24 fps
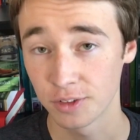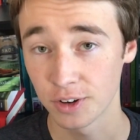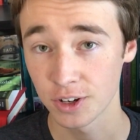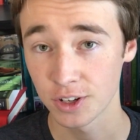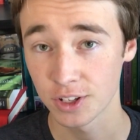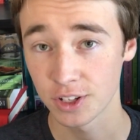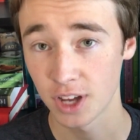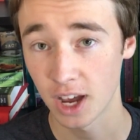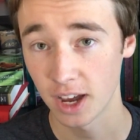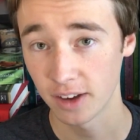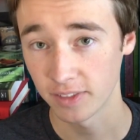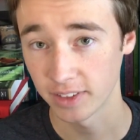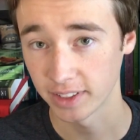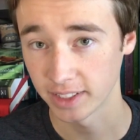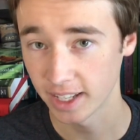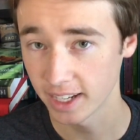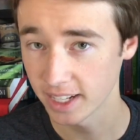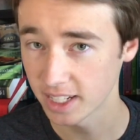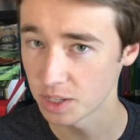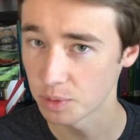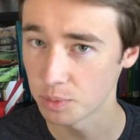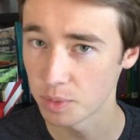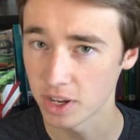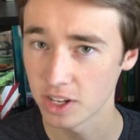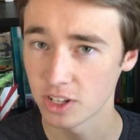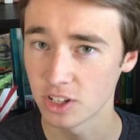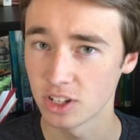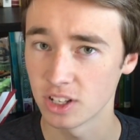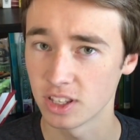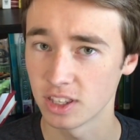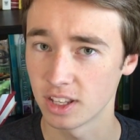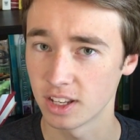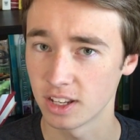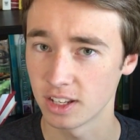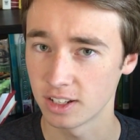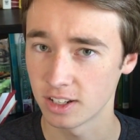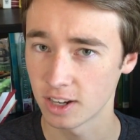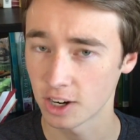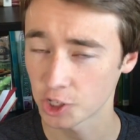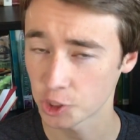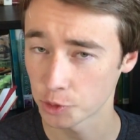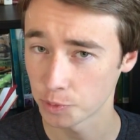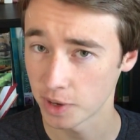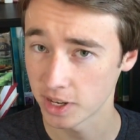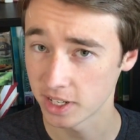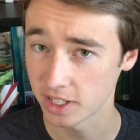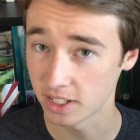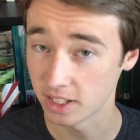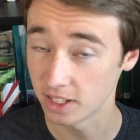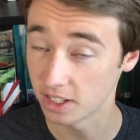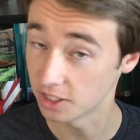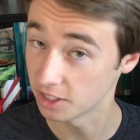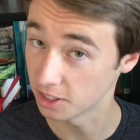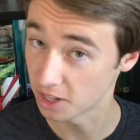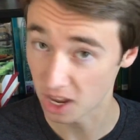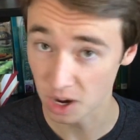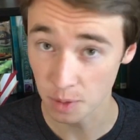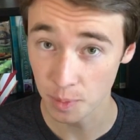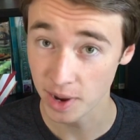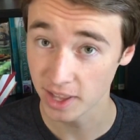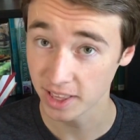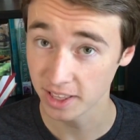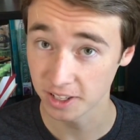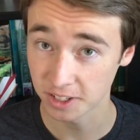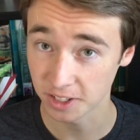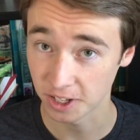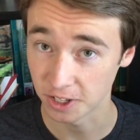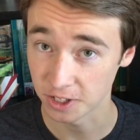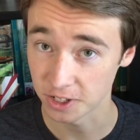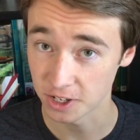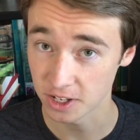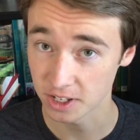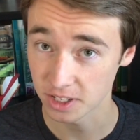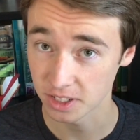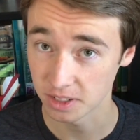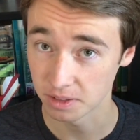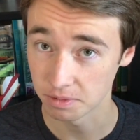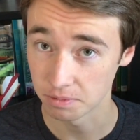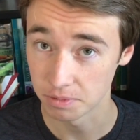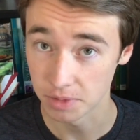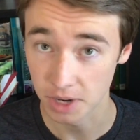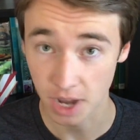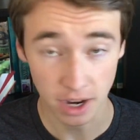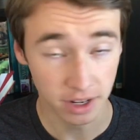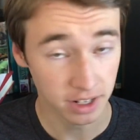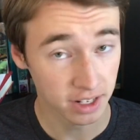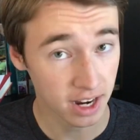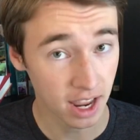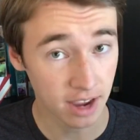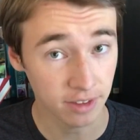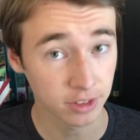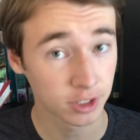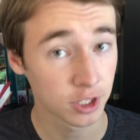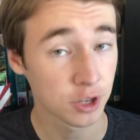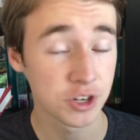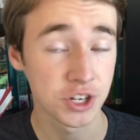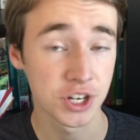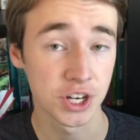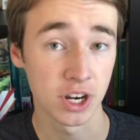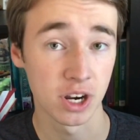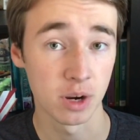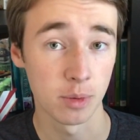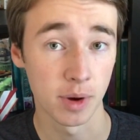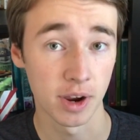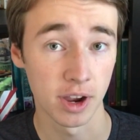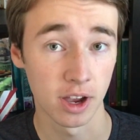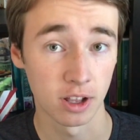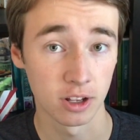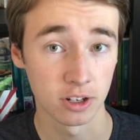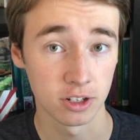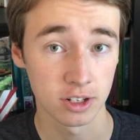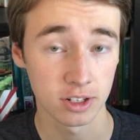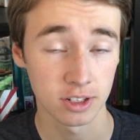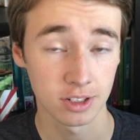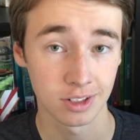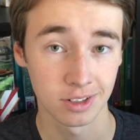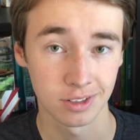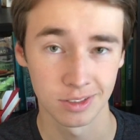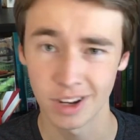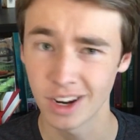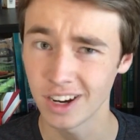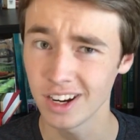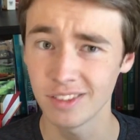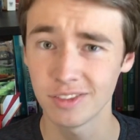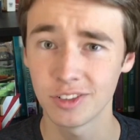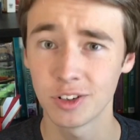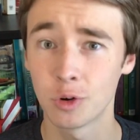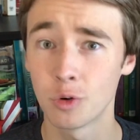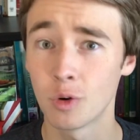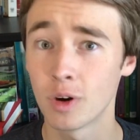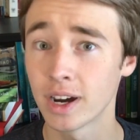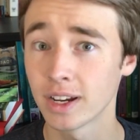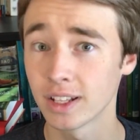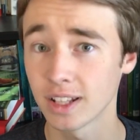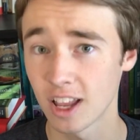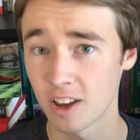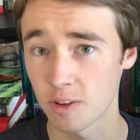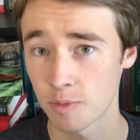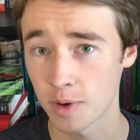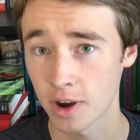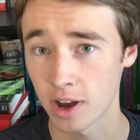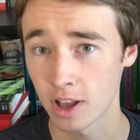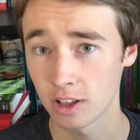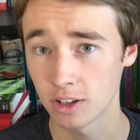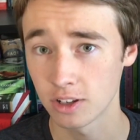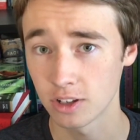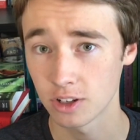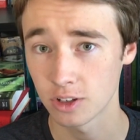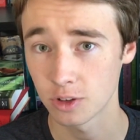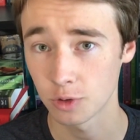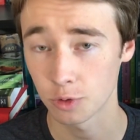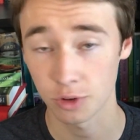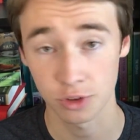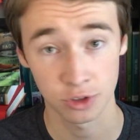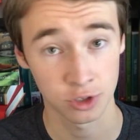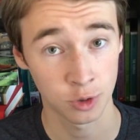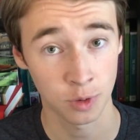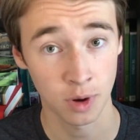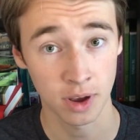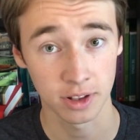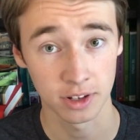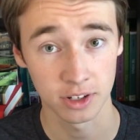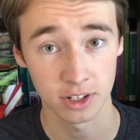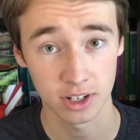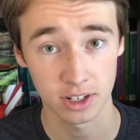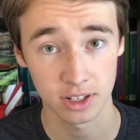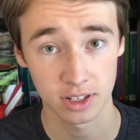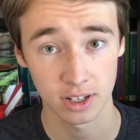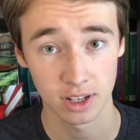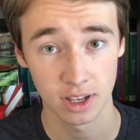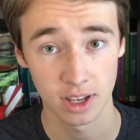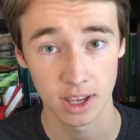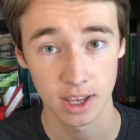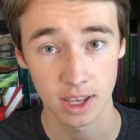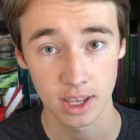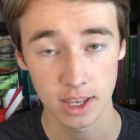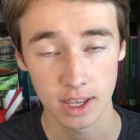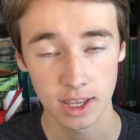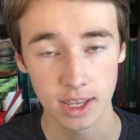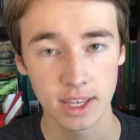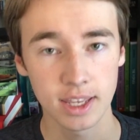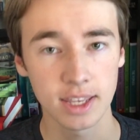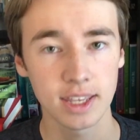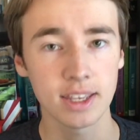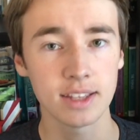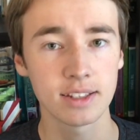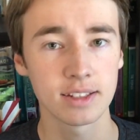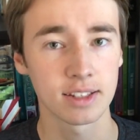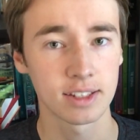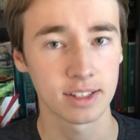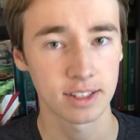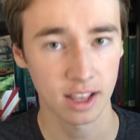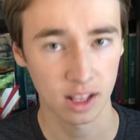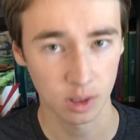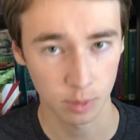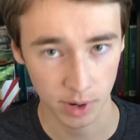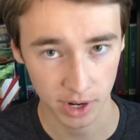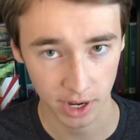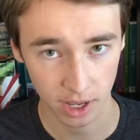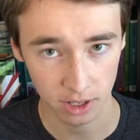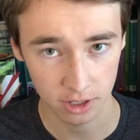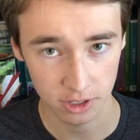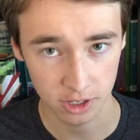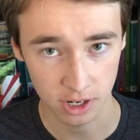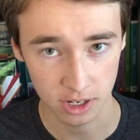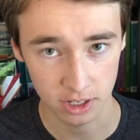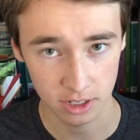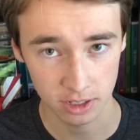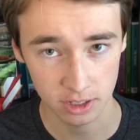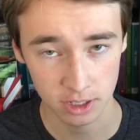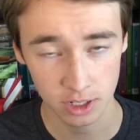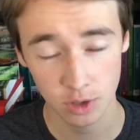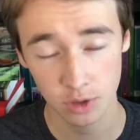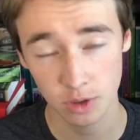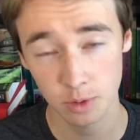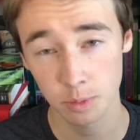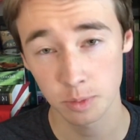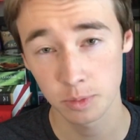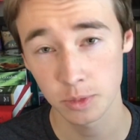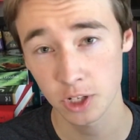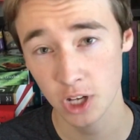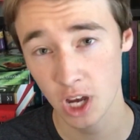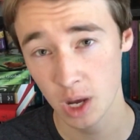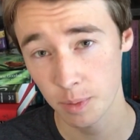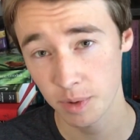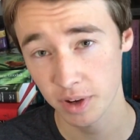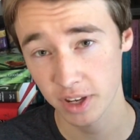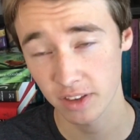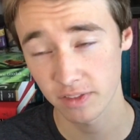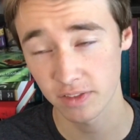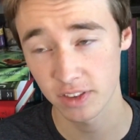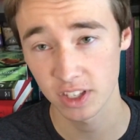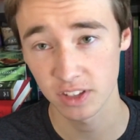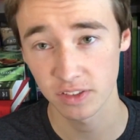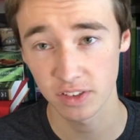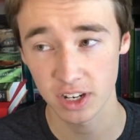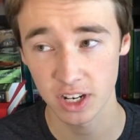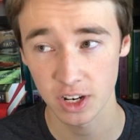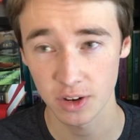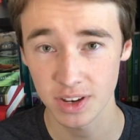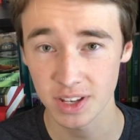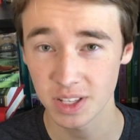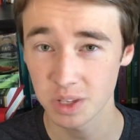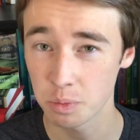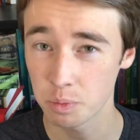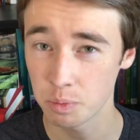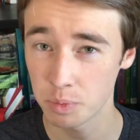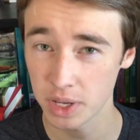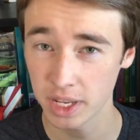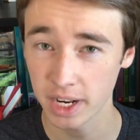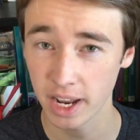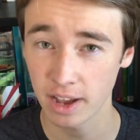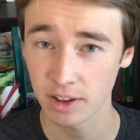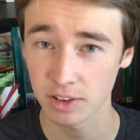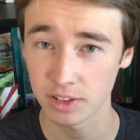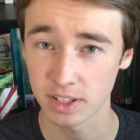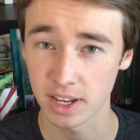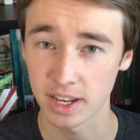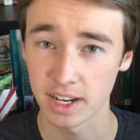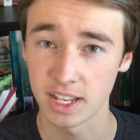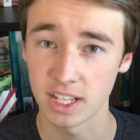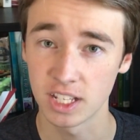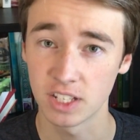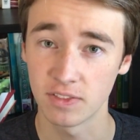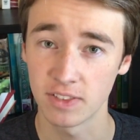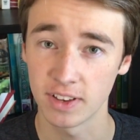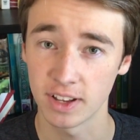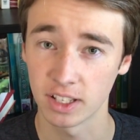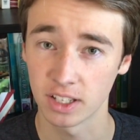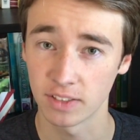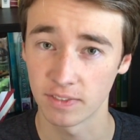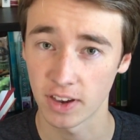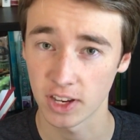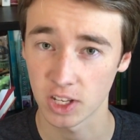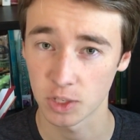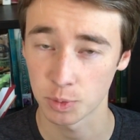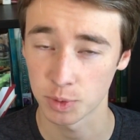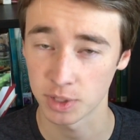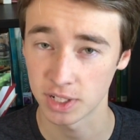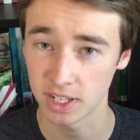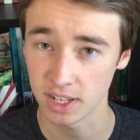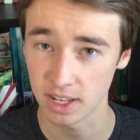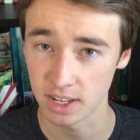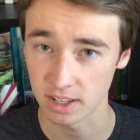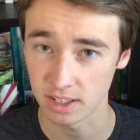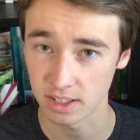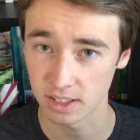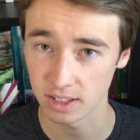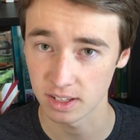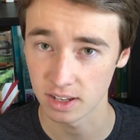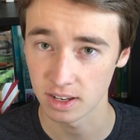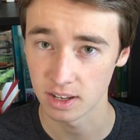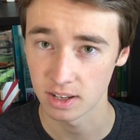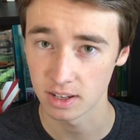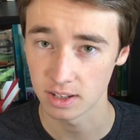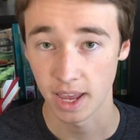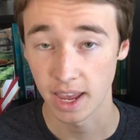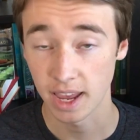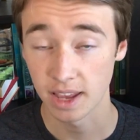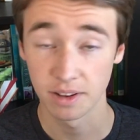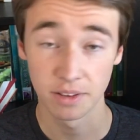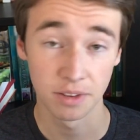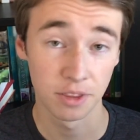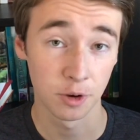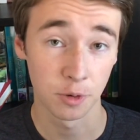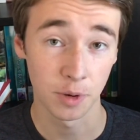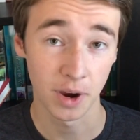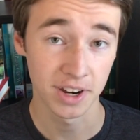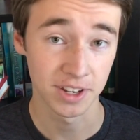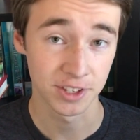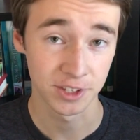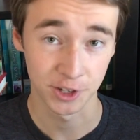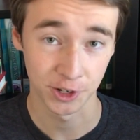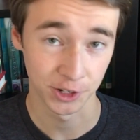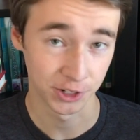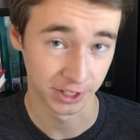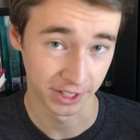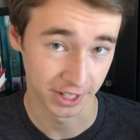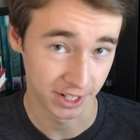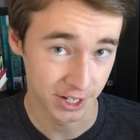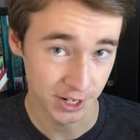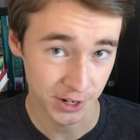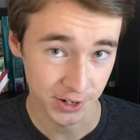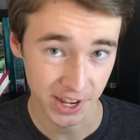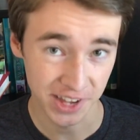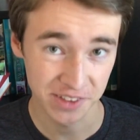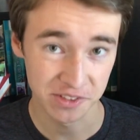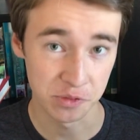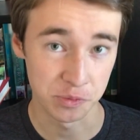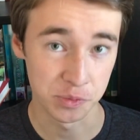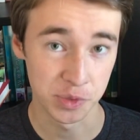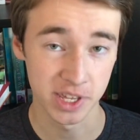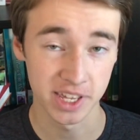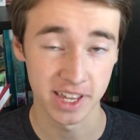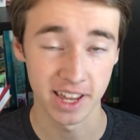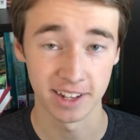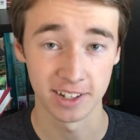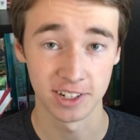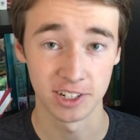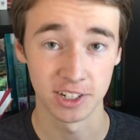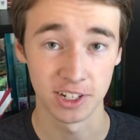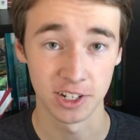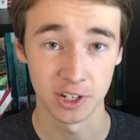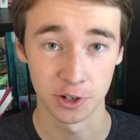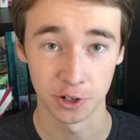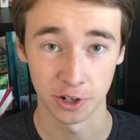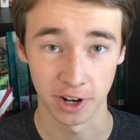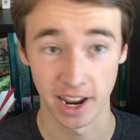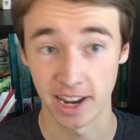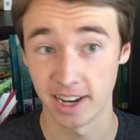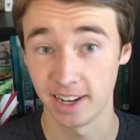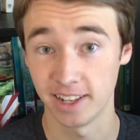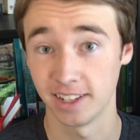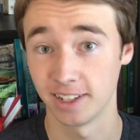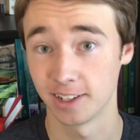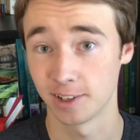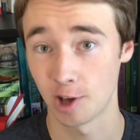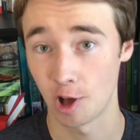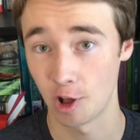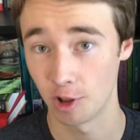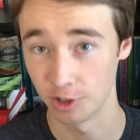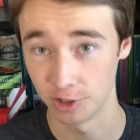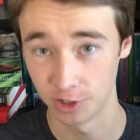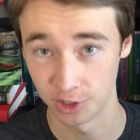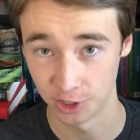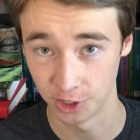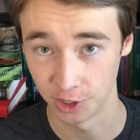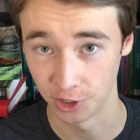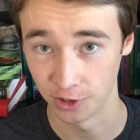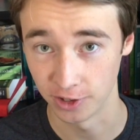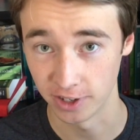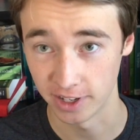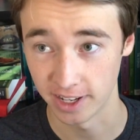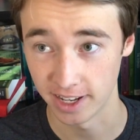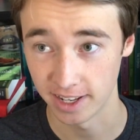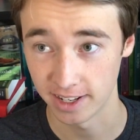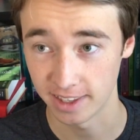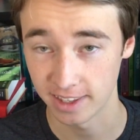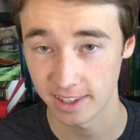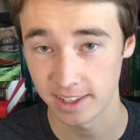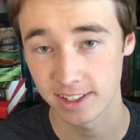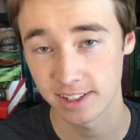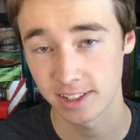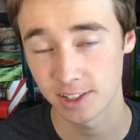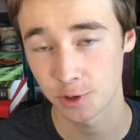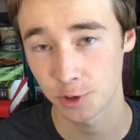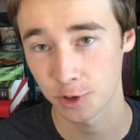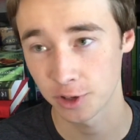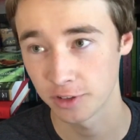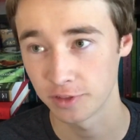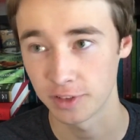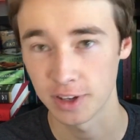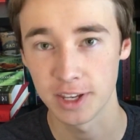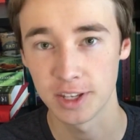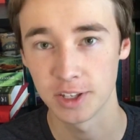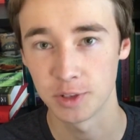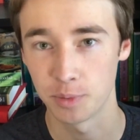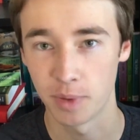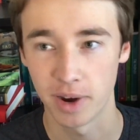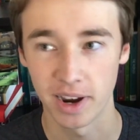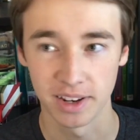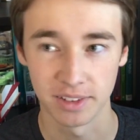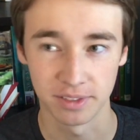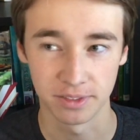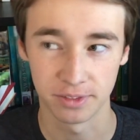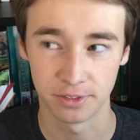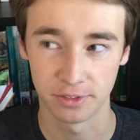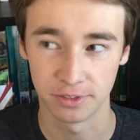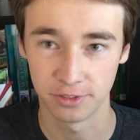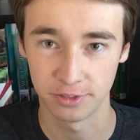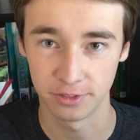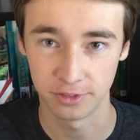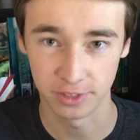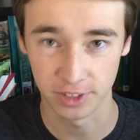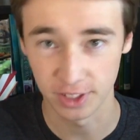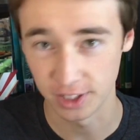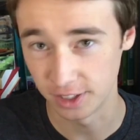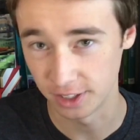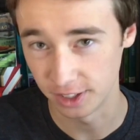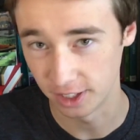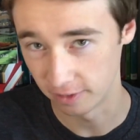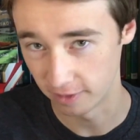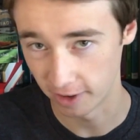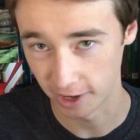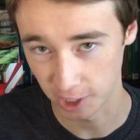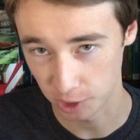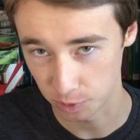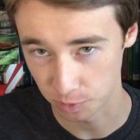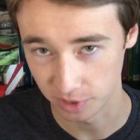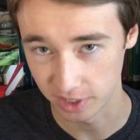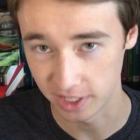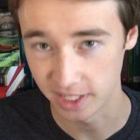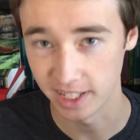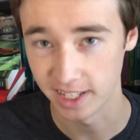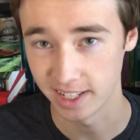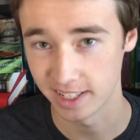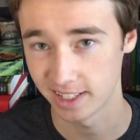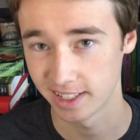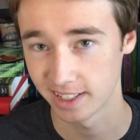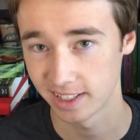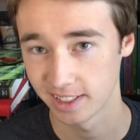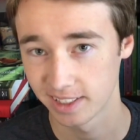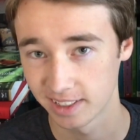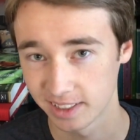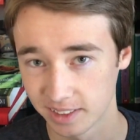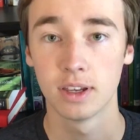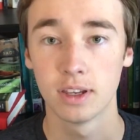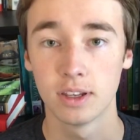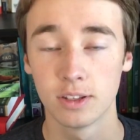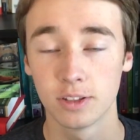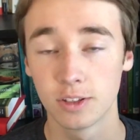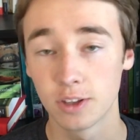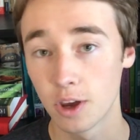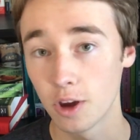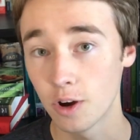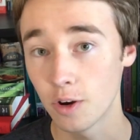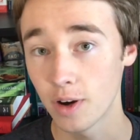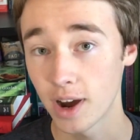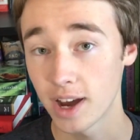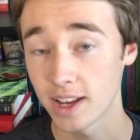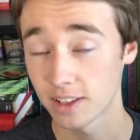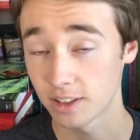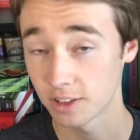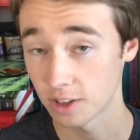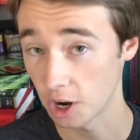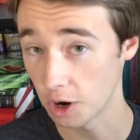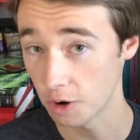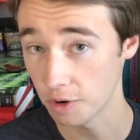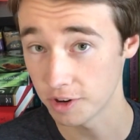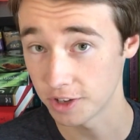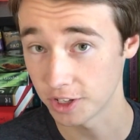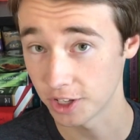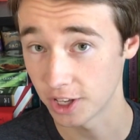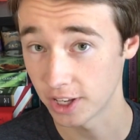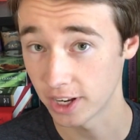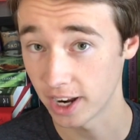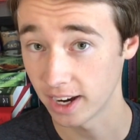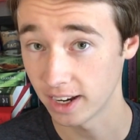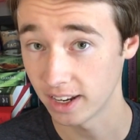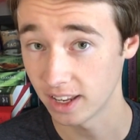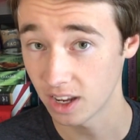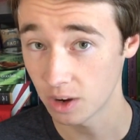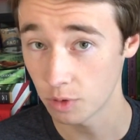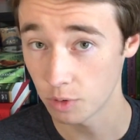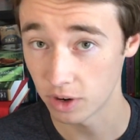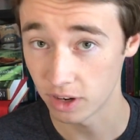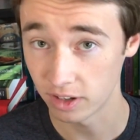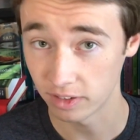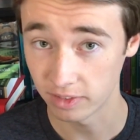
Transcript: First off, I'd like to mention that Dr. Menton is not a paleontologist, not an evolutionary biologist, not even a wildlife biologist or zoologist. He is a cell biologist, so the topic of this video is a bit outside his field of expertise. And though I certainly don't have a PhD or any college degree yet, this sort of is my field of expertise. So, as is always a good idea when